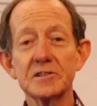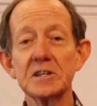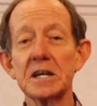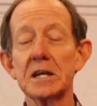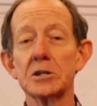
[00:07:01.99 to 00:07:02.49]

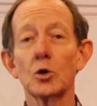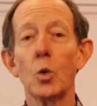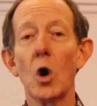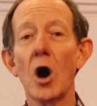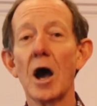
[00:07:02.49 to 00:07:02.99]
singing in
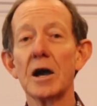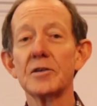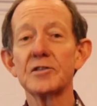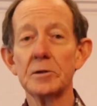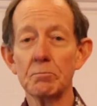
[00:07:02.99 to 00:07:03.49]

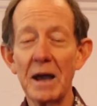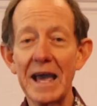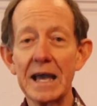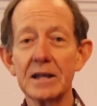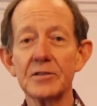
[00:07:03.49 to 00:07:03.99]
choirs and
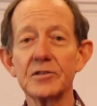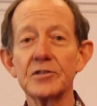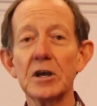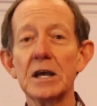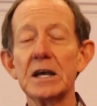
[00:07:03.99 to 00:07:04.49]

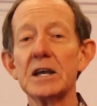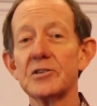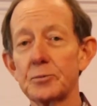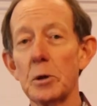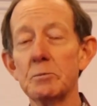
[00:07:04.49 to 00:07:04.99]
bands
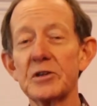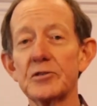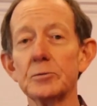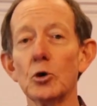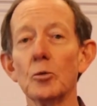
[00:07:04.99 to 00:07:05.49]
is
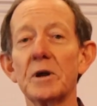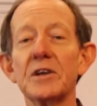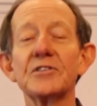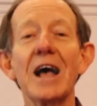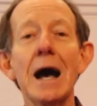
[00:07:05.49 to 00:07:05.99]
permissible, but
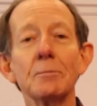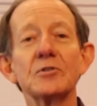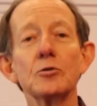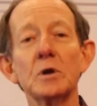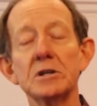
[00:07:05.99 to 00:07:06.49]
it's up
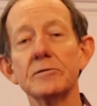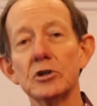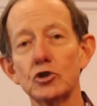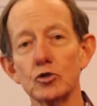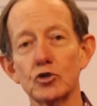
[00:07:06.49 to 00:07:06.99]
to
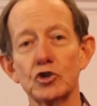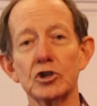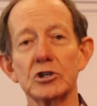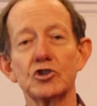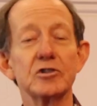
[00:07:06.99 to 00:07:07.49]
individual
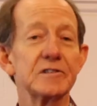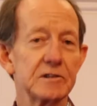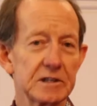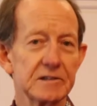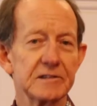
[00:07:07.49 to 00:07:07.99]
churches
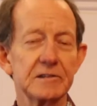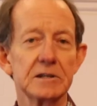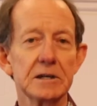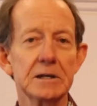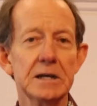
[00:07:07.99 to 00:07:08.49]
to
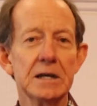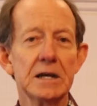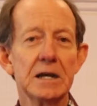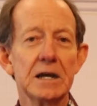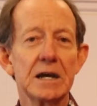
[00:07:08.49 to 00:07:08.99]
consider.
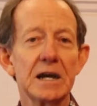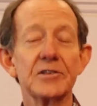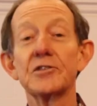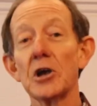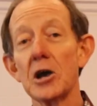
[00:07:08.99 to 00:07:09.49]

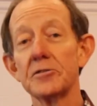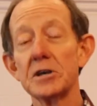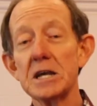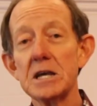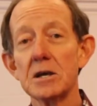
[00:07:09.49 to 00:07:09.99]
And so
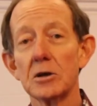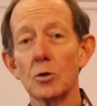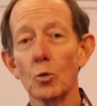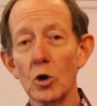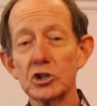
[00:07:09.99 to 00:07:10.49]

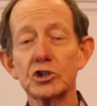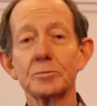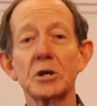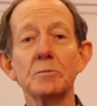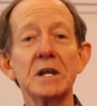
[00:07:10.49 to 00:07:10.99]
the
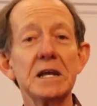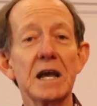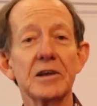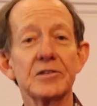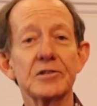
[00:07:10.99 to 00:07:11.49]
worship committee
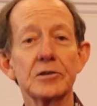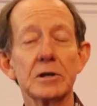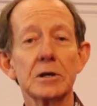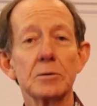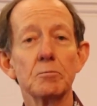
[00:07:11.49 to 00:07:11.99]
has
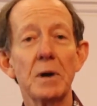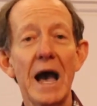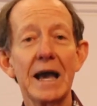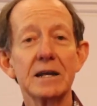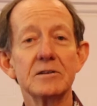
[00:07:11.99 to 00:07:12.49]

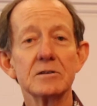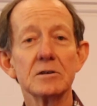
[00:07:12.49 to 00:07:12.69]
paid